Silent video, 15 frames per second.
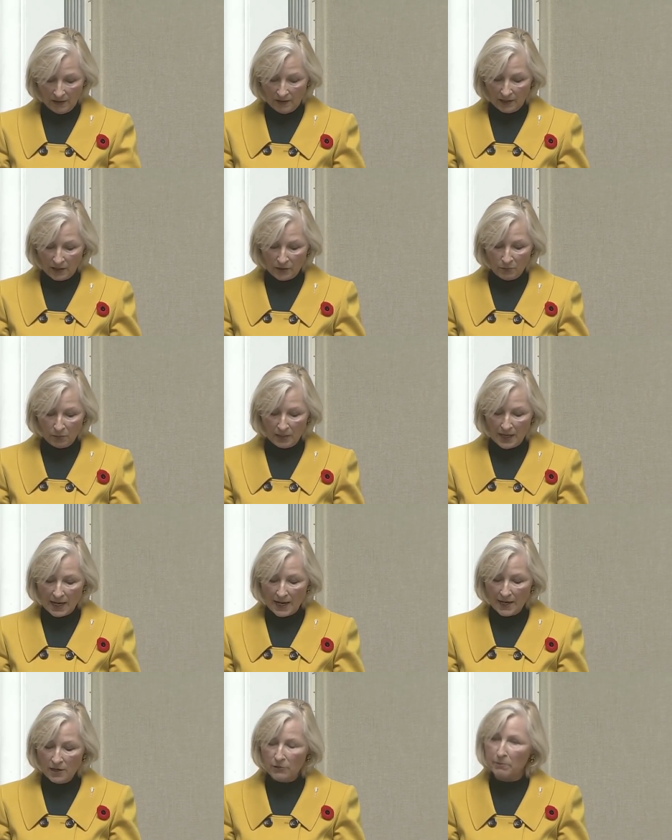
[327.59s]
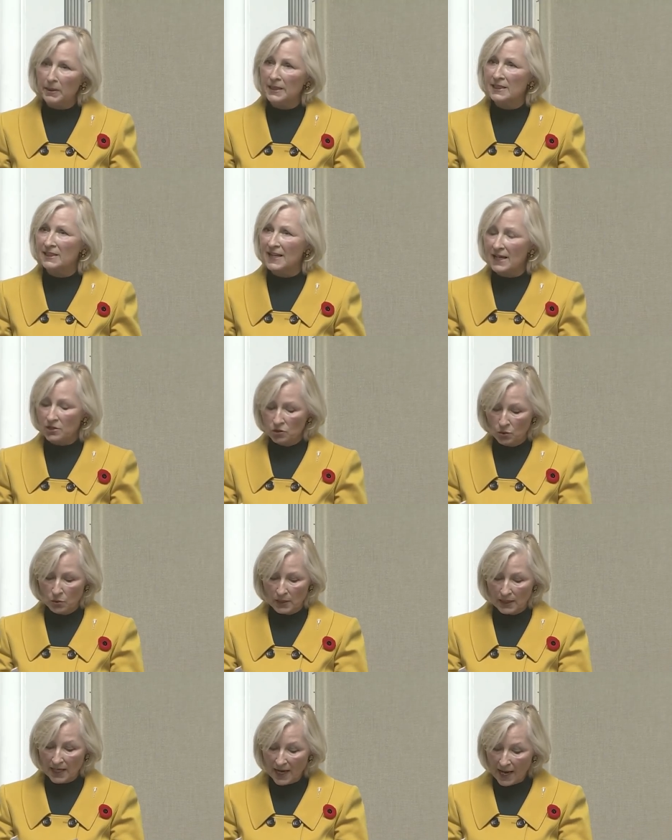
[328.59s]
Comply or be sent
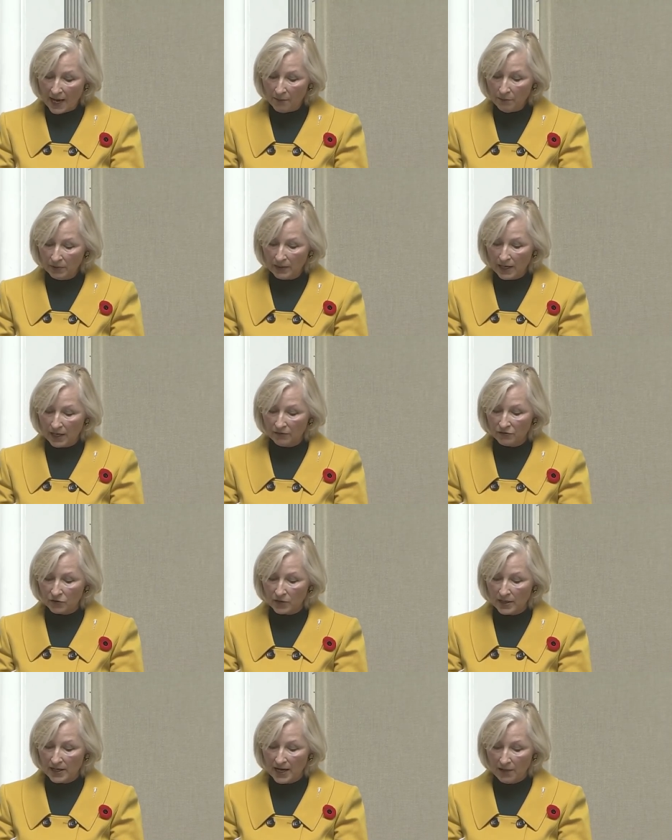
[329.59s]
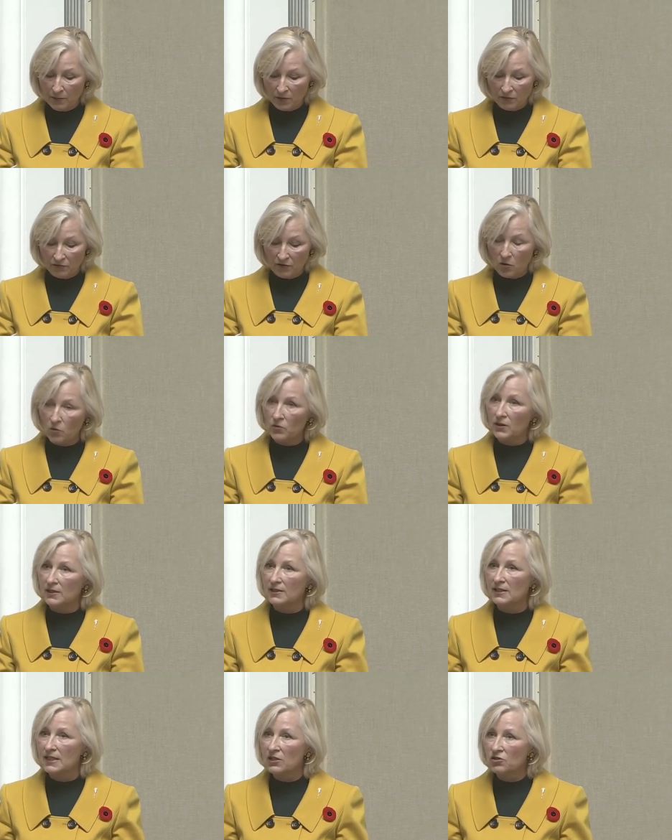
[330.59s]
to a camp after a neighbour phoned
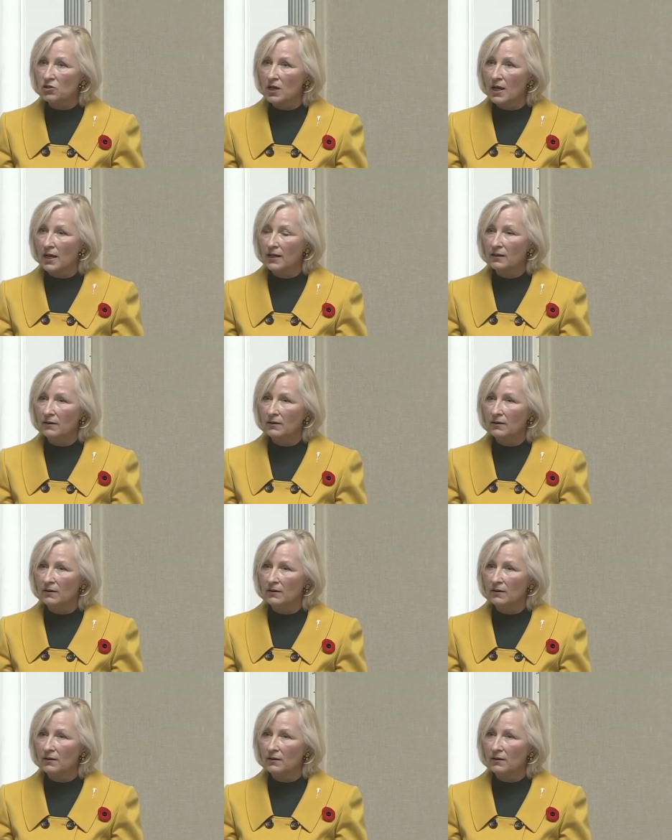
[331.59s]
the snitch line?